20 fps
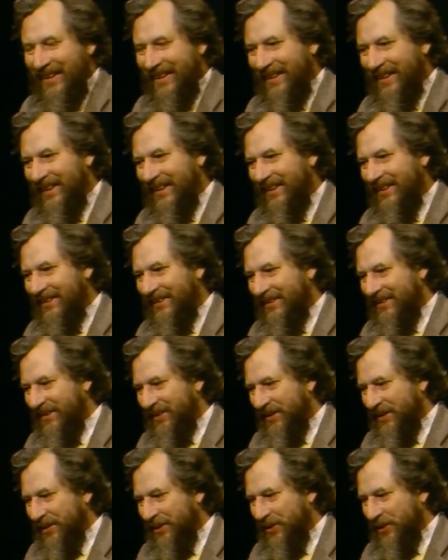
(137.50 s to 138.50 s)
And
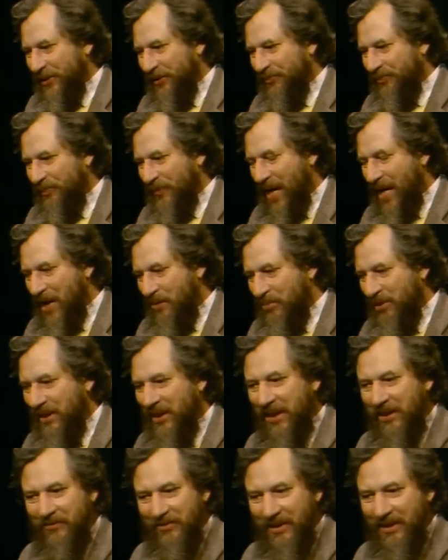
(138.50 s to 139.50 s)
I
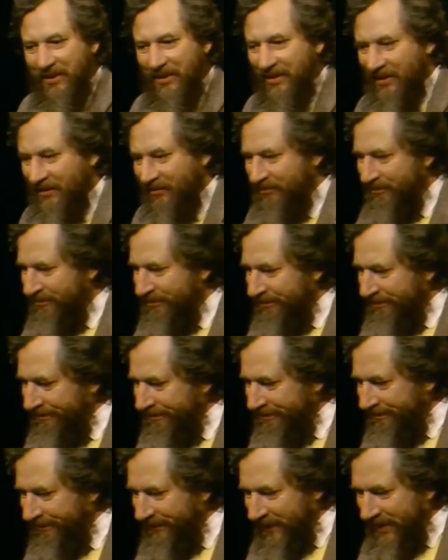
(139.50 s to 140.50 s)
believed
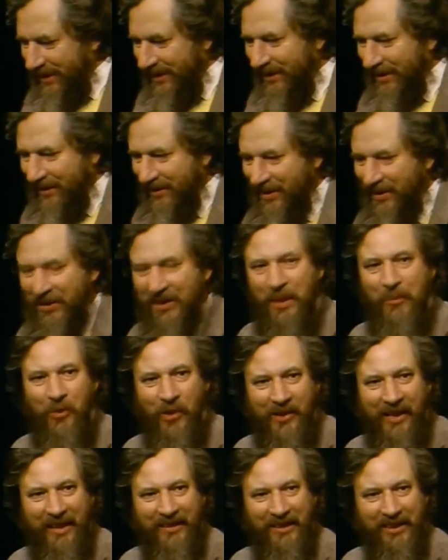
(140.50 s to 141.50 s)
in the
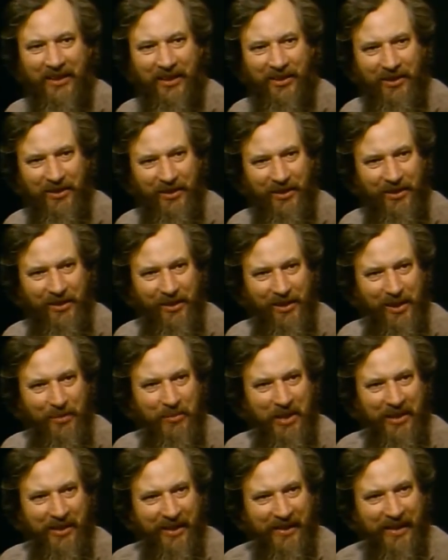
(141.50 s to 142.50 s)
democratic
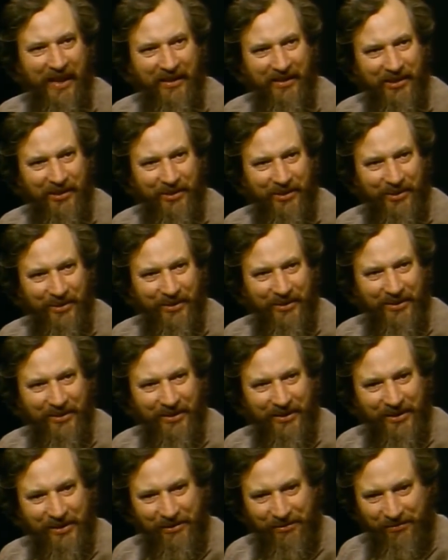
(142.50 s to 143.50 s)
all-American attitude
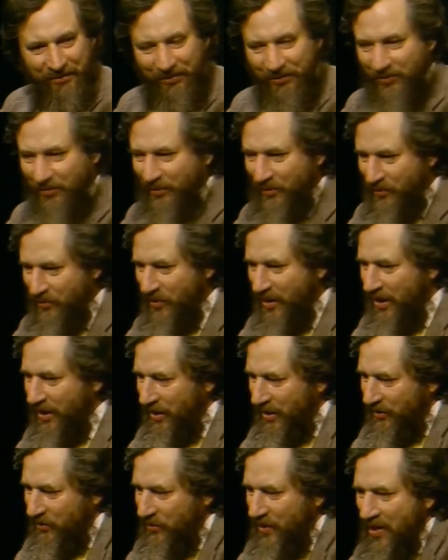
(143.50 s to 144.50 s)
of
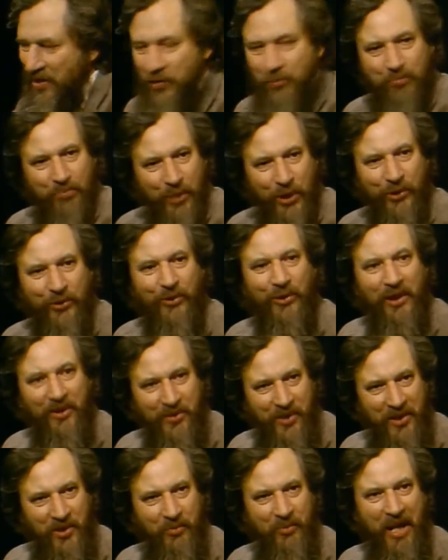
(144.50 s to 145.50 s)
personal
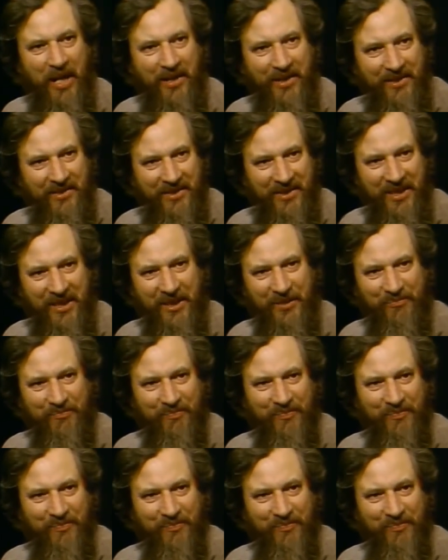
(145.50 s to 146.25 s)
transparency.